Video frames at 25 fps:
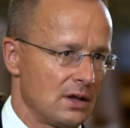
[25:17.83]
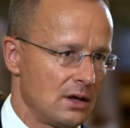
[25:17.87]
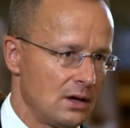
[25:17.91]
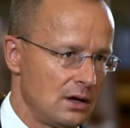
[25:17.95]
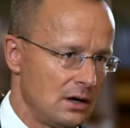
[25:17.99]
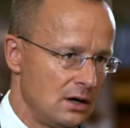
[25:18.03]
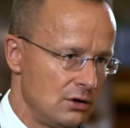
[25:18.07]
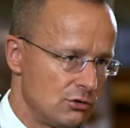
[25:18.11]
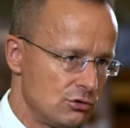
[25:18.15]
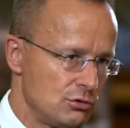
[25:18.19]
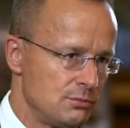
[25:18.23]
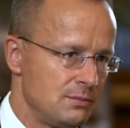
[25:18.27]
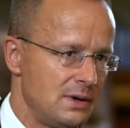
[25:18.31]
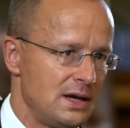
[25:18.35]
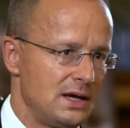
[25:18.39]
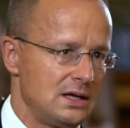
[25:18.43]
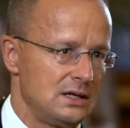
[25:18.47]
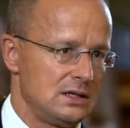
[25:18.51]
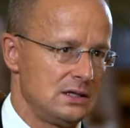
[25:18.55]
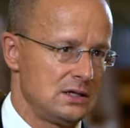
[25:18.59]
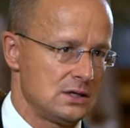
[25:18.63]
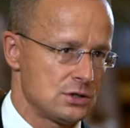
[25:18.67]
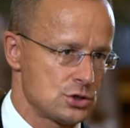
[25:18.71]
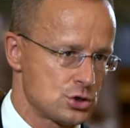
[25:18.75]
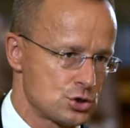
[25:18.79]
uh,
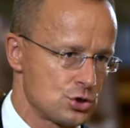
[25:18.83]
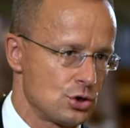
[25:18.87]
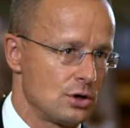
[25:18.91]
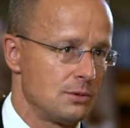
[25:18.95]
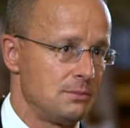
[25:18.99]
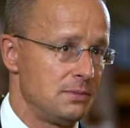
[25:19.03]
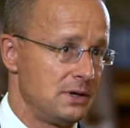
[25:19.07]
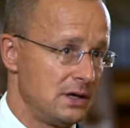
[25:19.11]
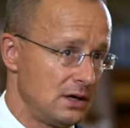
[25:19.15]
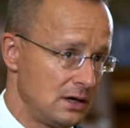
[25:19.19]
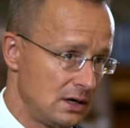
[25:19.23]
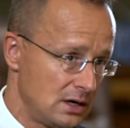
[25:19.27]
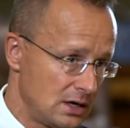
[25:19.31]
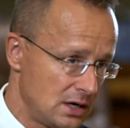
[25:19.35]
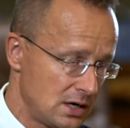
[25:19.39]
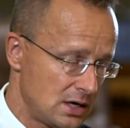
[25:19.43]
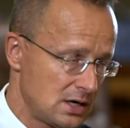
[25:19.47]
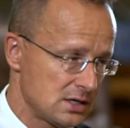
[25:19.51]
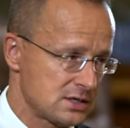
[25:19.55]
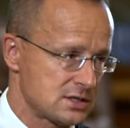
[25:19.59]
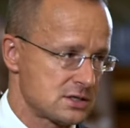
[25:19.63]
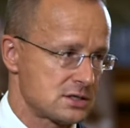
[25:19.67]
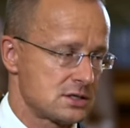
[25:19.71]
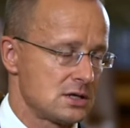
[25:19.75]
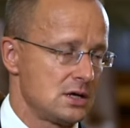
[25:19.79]
Romania, Serbia,
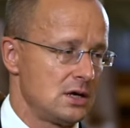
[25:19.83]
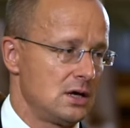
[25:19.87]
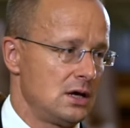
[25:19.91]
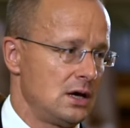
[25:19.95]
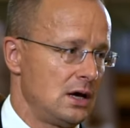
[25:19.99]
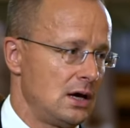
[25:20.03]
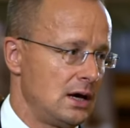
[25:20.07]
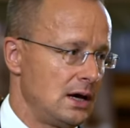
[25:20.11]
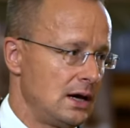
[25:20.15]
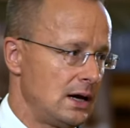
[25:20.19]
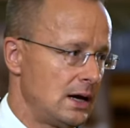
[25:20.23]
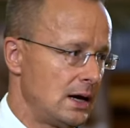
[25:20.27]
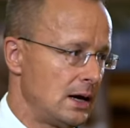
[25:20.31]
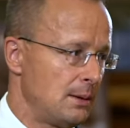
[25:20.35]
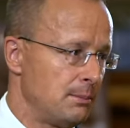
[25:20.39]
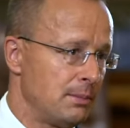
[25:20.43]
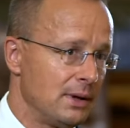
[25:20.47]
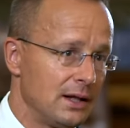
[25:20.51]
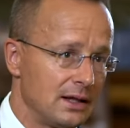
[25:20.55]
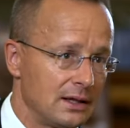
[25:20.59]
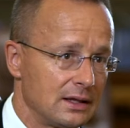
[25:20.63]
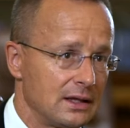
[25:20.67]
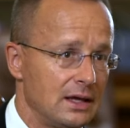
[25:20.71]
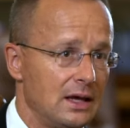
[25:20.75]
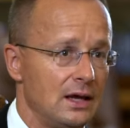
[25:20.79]
us, uh,
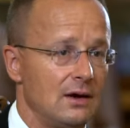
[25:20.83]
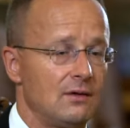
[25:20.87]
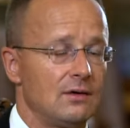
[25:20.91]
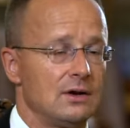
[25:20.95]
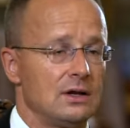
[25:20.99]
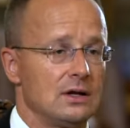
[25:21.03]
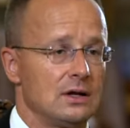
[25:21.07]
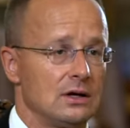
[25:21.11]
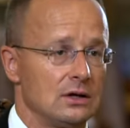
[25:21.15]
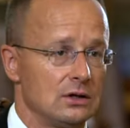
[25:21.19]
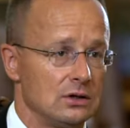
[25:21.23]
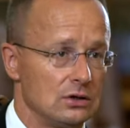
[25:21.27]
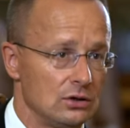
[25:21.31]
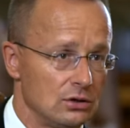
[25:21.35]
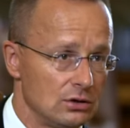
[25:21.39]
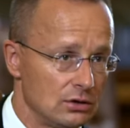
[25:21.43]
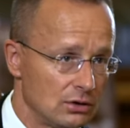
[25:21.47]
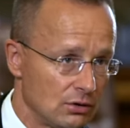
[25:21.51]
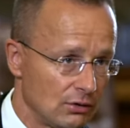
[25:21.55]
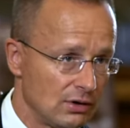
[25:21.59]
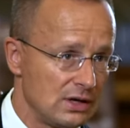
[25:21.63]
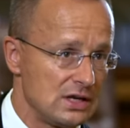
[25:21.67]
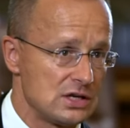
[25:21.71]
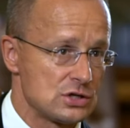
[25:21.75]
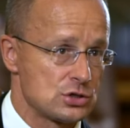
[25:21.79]
Bulgaria,
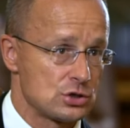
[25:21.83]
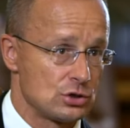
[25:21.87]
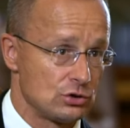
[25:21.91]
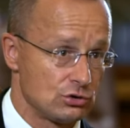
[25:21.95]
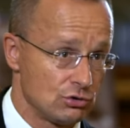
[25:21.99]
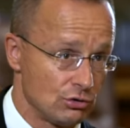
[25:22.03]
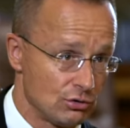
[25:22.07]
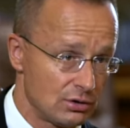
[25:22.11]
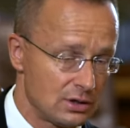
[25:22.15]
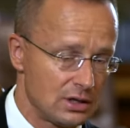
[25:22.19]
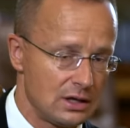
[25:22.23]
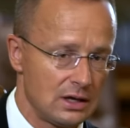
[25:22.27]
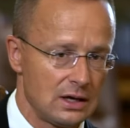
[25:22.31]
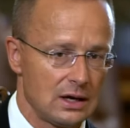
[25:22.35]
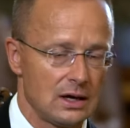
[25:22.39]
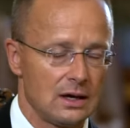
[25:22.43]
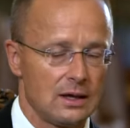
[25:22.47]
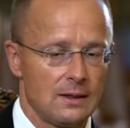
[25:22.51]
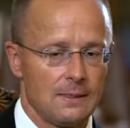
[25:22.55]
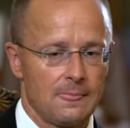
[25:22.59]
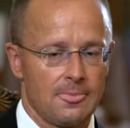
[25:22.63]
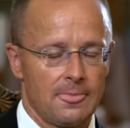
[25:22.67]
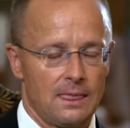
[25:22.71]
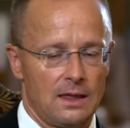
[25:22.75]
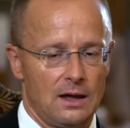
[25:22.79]
Greece, Turkey,
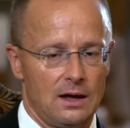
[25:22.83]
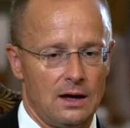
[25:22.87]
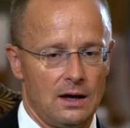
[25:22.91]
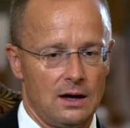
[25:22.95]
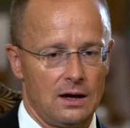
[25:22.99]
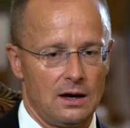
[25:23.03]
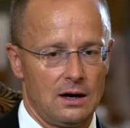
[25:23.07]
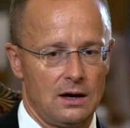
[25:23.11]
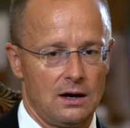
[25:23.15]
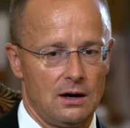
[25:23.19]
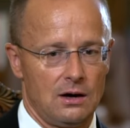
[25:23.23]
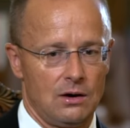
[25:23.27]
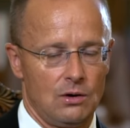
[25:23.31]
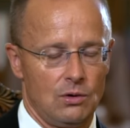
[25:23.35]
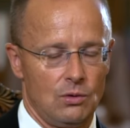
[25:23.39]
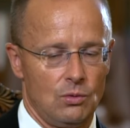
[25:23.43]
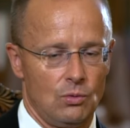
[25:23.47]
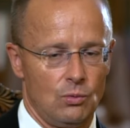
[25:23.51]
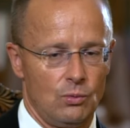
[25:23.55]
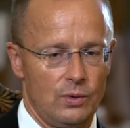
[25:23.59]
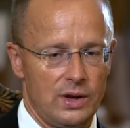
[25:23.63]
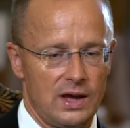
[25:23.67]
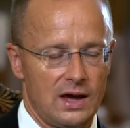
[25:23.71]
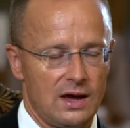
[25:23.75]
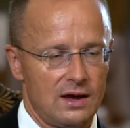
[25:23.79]
uh,
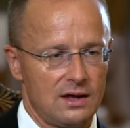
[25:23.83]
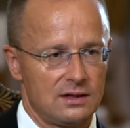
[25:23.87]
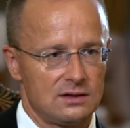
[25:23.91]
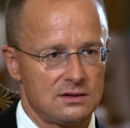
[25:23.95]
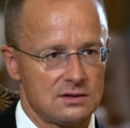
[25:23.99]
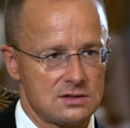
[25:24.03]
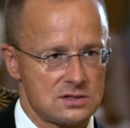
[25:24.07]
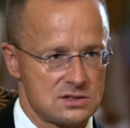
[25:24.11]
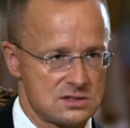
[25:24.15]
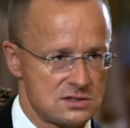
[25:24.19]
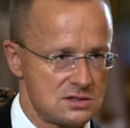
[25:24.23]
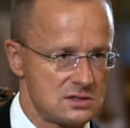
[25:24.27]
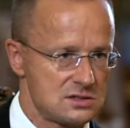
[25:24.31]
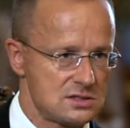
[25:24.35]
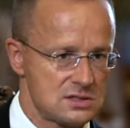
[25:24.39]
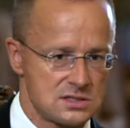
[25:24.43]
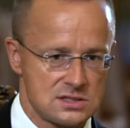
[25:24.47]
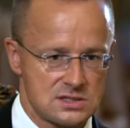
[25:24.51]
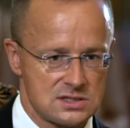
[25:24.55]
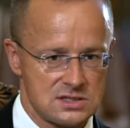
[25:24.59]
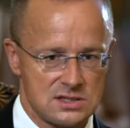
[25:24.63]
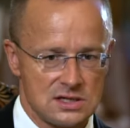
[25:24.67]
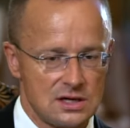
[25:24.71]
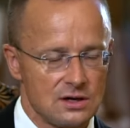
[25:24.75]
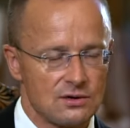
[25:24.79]
we had
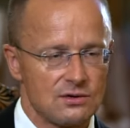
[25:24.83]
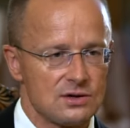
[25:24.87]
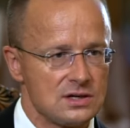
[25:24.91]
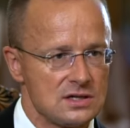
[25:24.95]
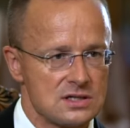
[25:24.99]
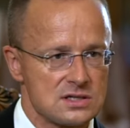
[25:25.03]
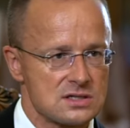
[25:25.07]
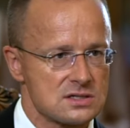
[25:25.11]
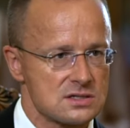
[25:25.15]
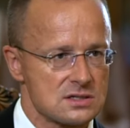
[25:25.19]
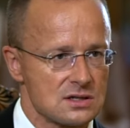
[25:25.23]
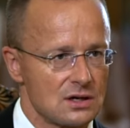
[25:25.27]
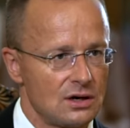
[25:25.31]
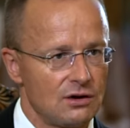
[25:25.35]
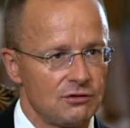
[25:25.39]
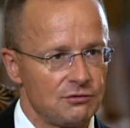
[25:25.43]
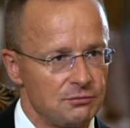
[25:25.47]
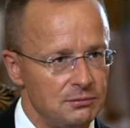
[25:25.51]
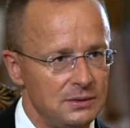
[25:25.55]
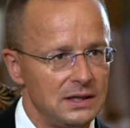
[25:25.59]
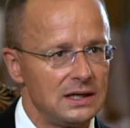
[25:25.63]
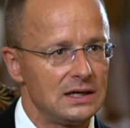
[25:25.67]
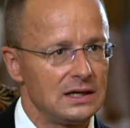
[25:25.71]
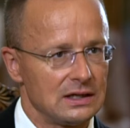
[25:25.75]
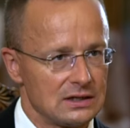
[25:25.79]
series of
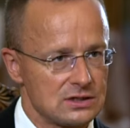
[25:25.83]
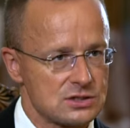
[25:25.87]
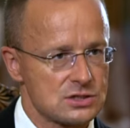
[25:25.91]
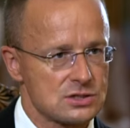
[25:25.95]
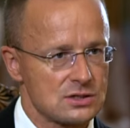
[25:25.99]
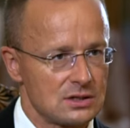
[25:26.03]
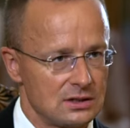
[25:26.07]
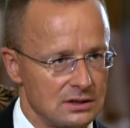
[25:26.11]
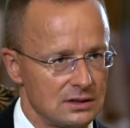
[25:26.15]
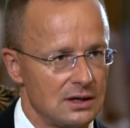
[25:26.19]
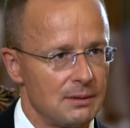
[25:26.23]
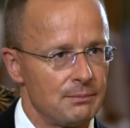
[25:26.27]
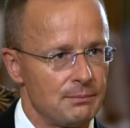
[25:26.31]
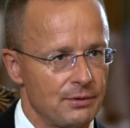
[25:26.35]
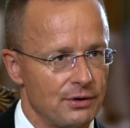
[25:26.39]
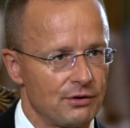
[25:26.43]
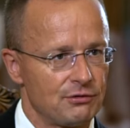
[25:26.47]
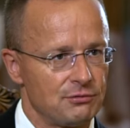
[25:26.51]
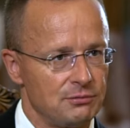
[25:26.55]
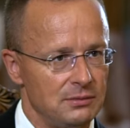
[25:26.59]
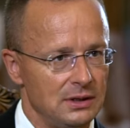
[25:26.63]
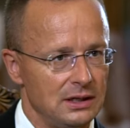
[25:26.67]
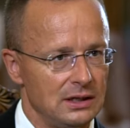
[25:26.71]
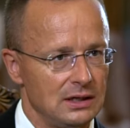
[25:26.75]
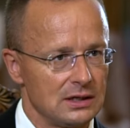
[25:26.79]
meetings, a number of
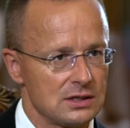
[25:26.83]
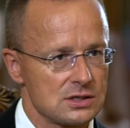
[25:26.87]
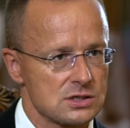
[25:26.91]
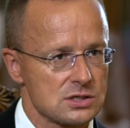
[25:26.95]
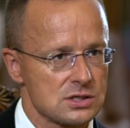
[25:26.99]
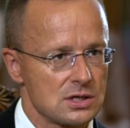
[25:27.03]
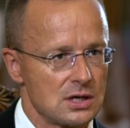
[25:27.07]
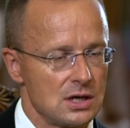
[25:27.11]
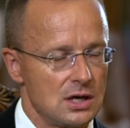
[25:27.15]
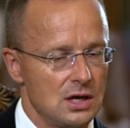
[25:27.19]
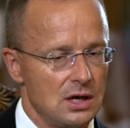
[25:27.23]
meetings,